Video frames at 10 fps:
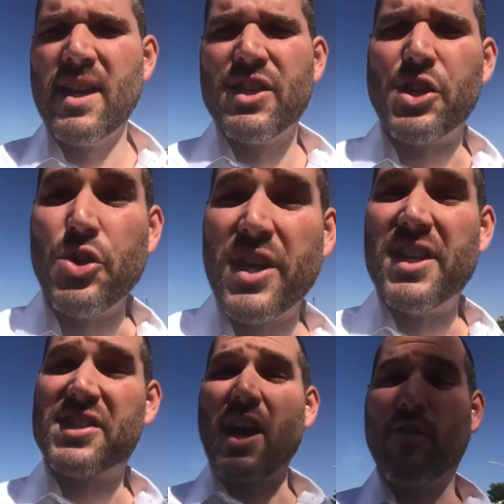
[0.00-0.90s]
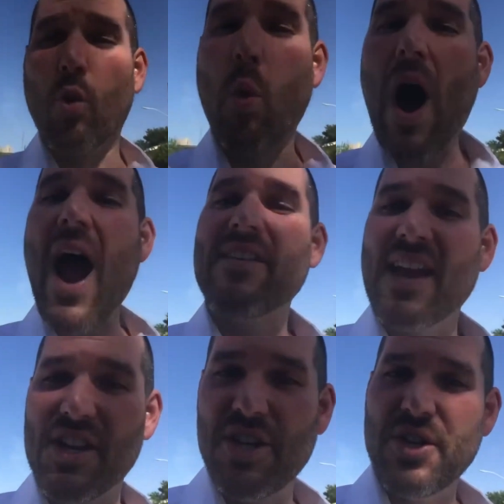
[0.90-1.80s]
so you can discover why
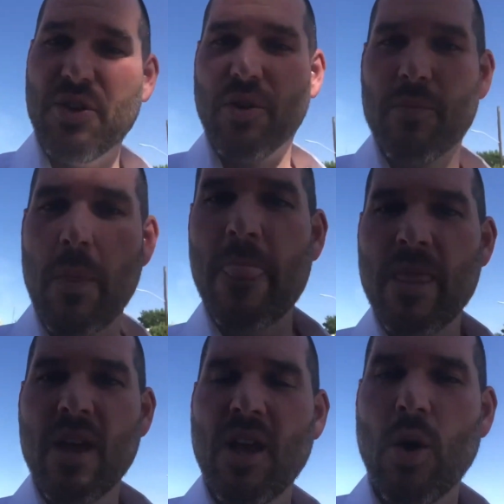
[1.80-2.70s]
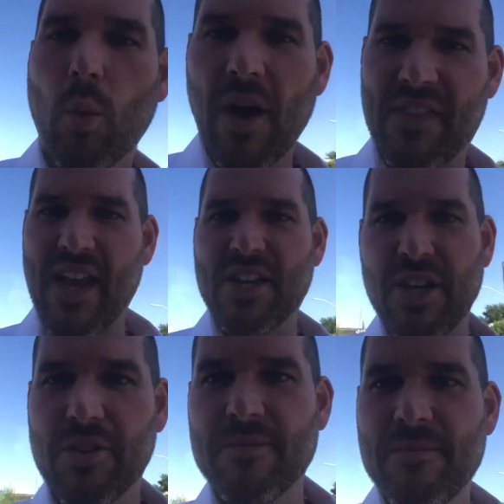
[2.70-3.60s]
they do what they
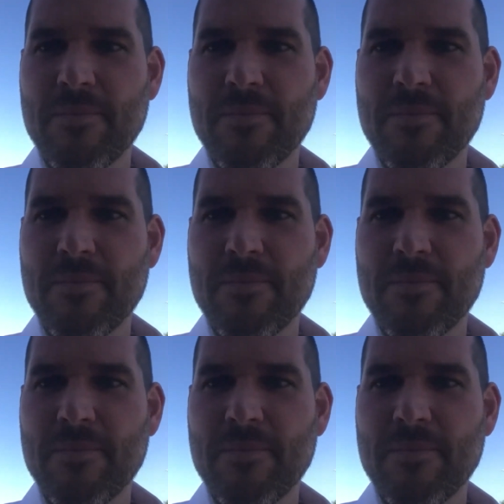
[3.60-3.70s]
do?